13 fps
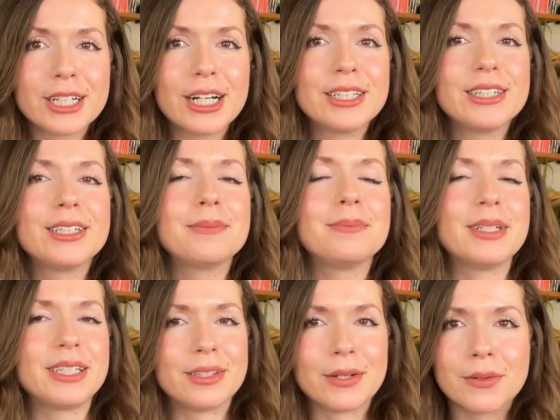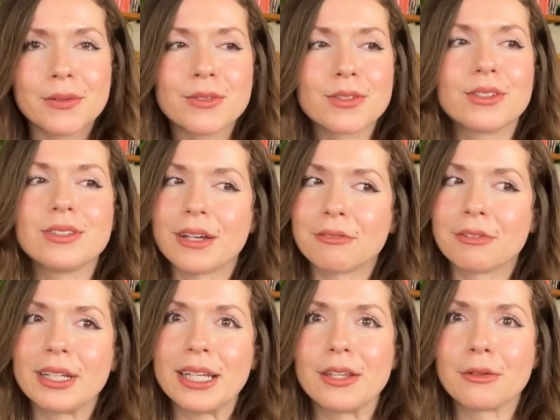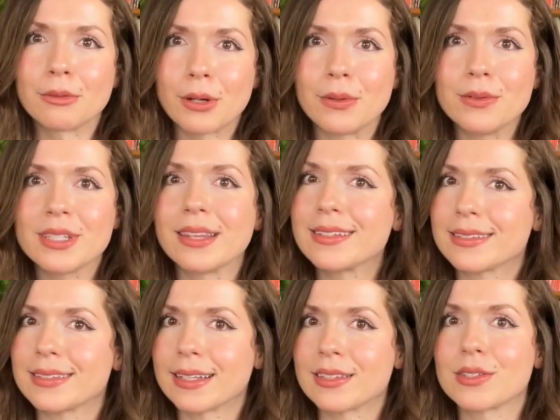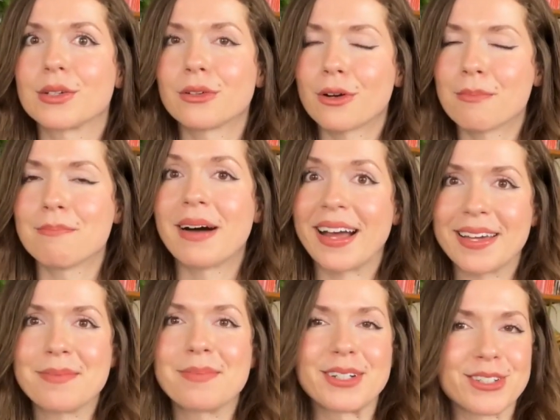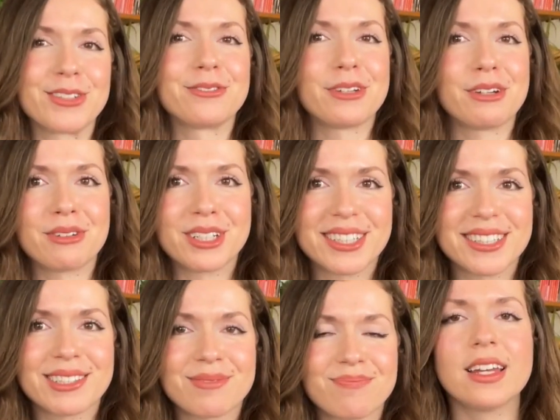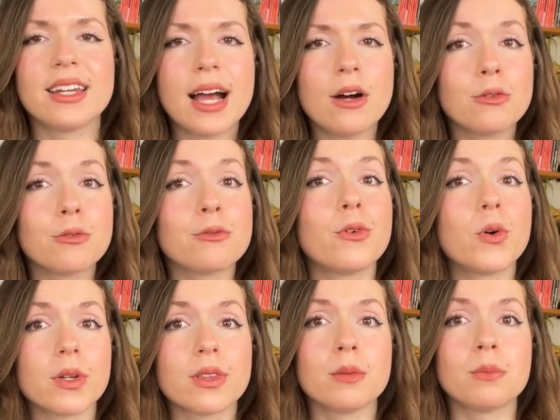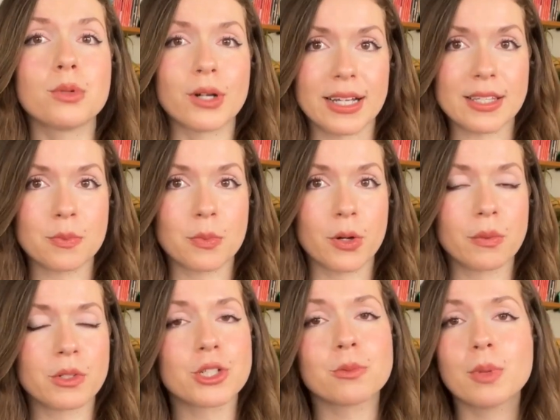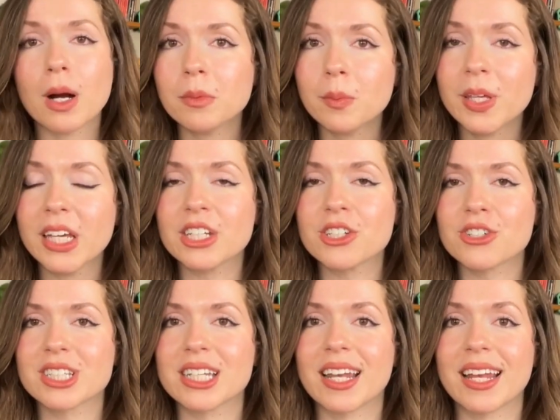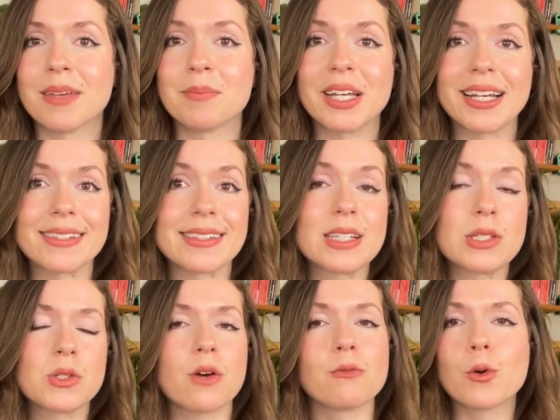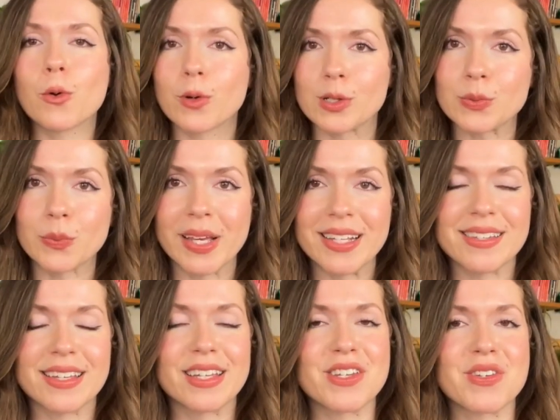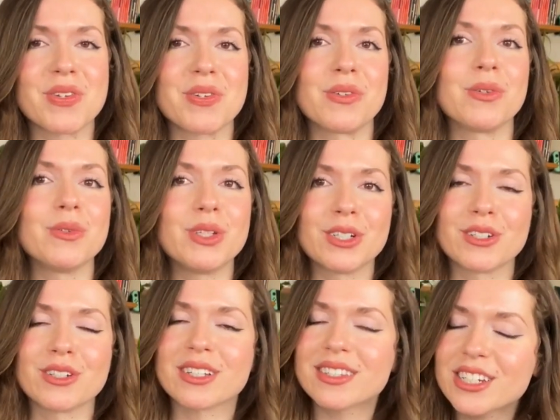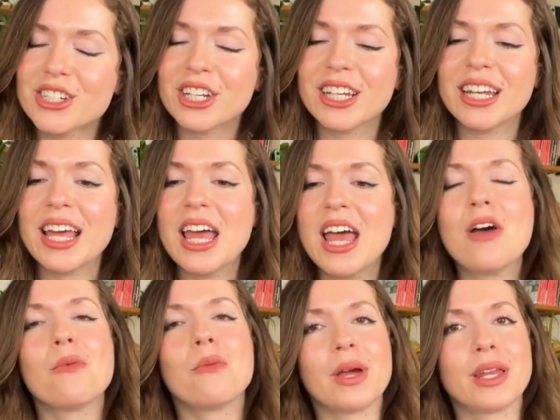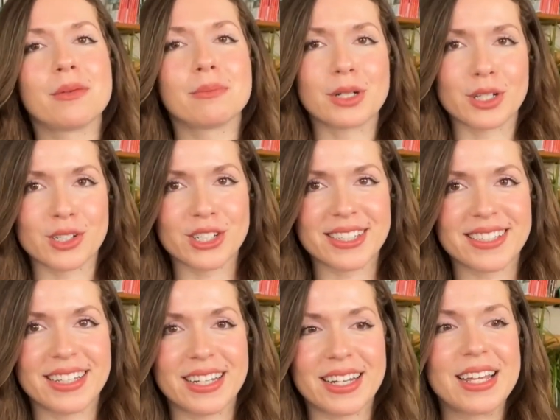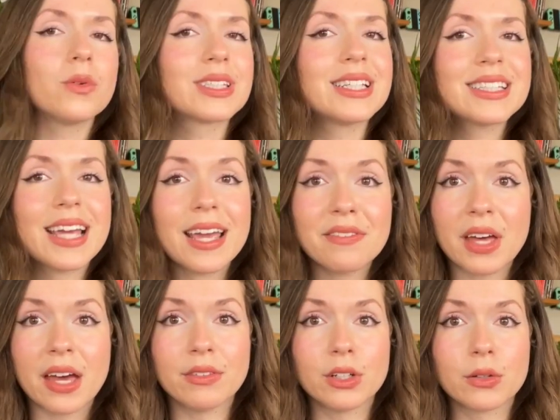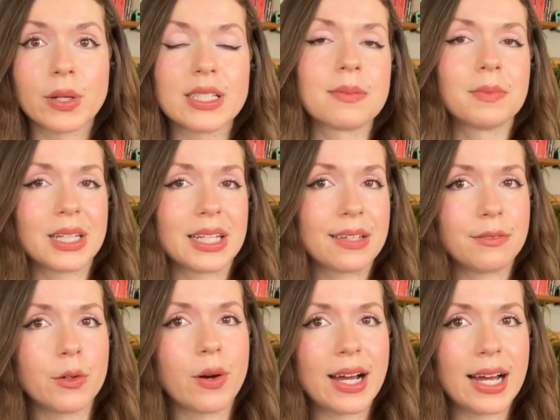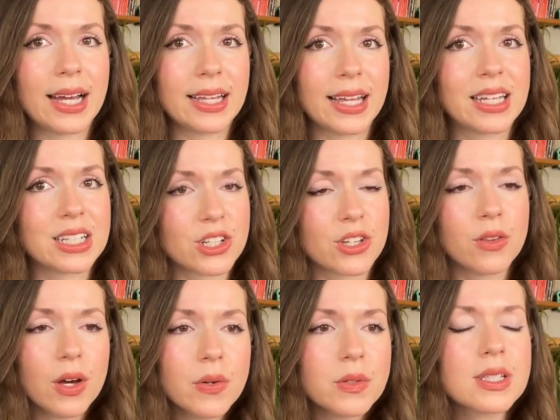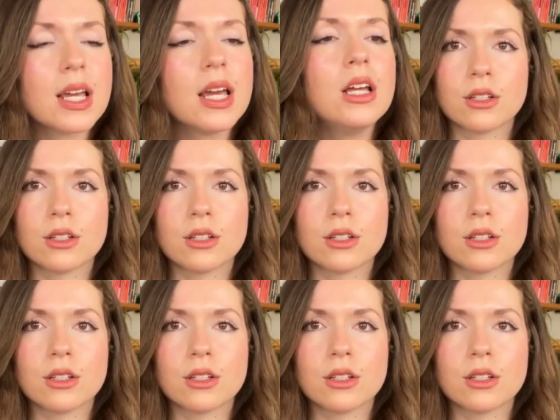color, but those, definitely the rose and the sandstone, are my personal favorites. Now for the price point, which you're probably interested in because this of course weighs into your decision when purchasing. Since I have the heavier weights, I'm gonna give you a highlight into those.